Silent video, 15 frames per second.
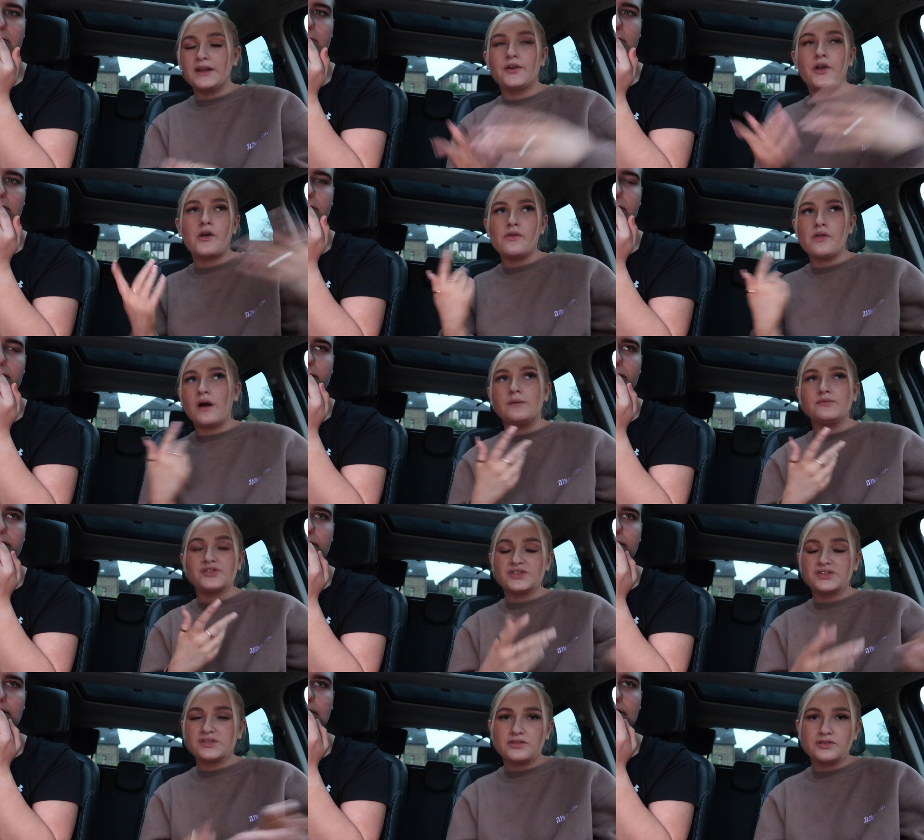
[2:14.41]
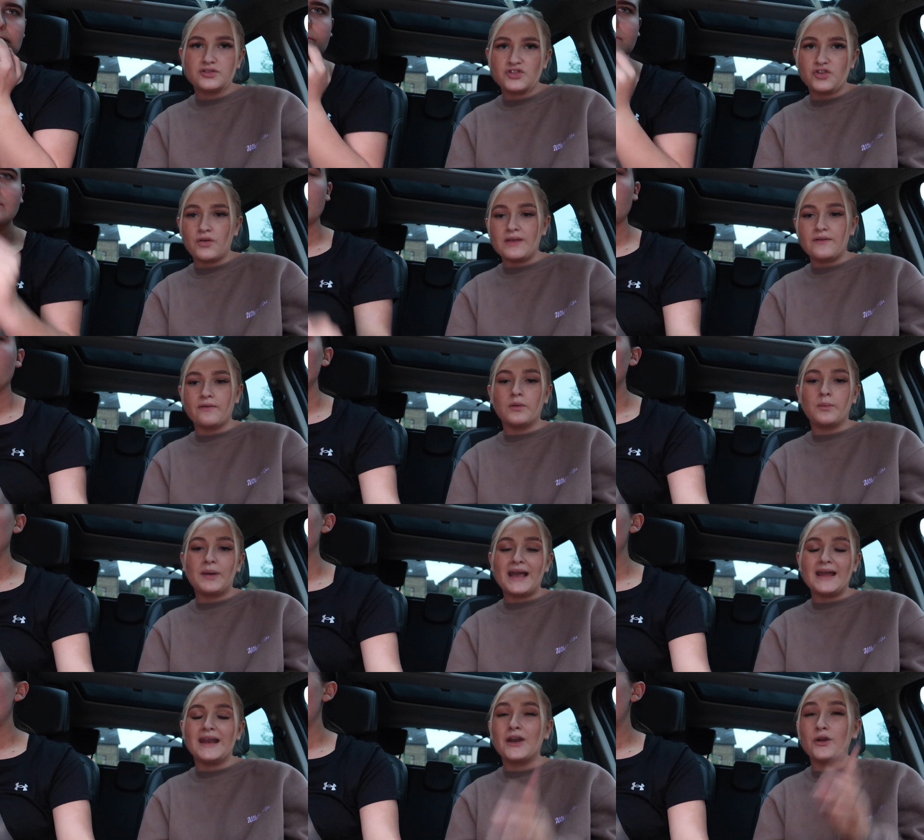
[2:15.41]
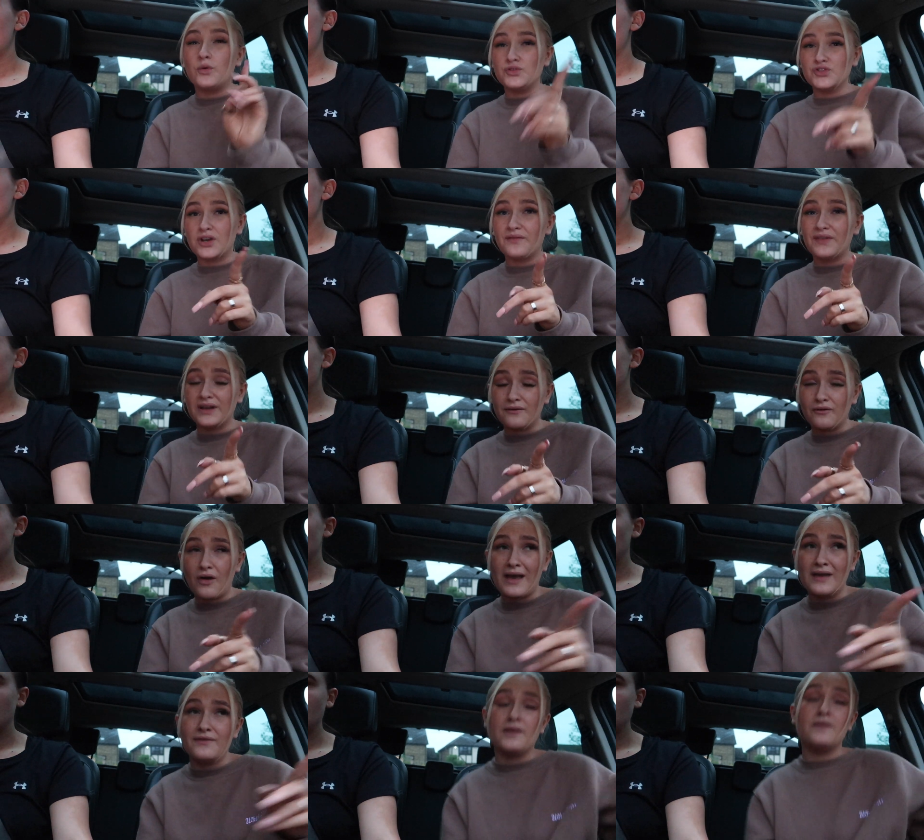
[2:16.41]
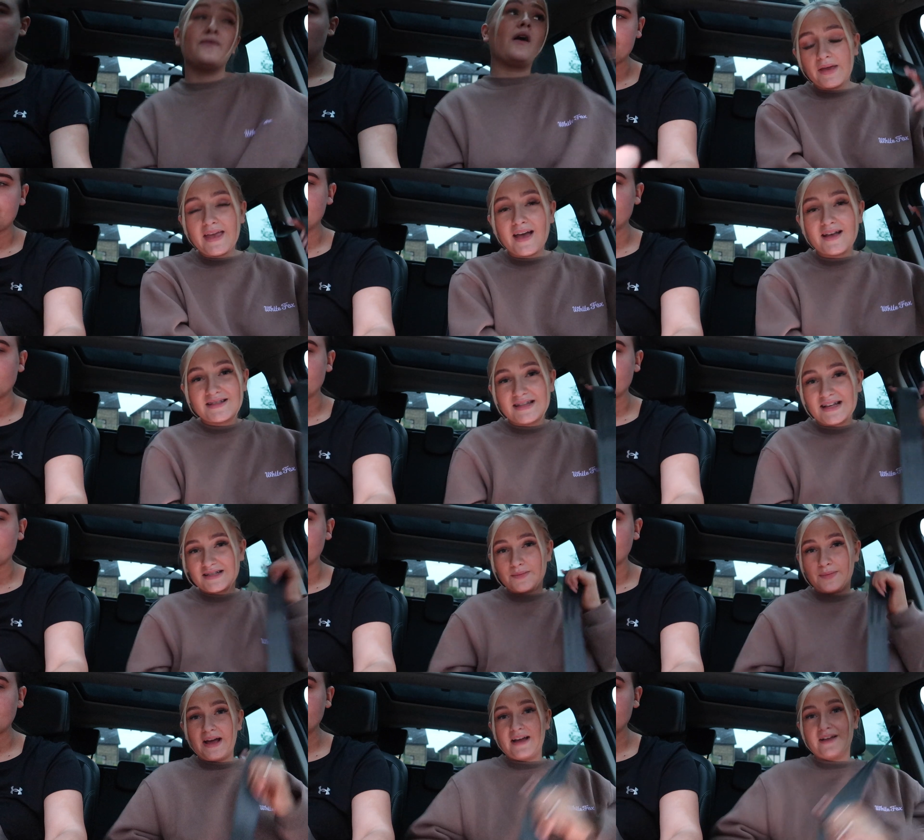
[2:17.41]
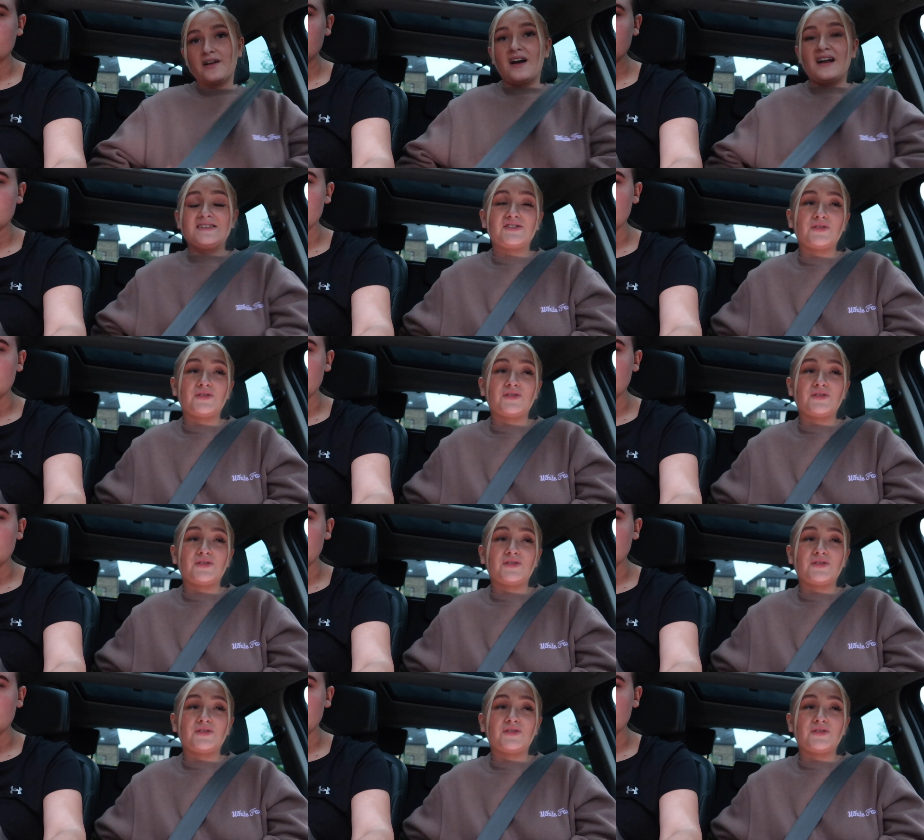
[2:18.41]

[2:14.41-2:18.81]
I know that I'm just snotty from the plane, and also I think I've got hay fever. Yeah, so that's the plan, guys.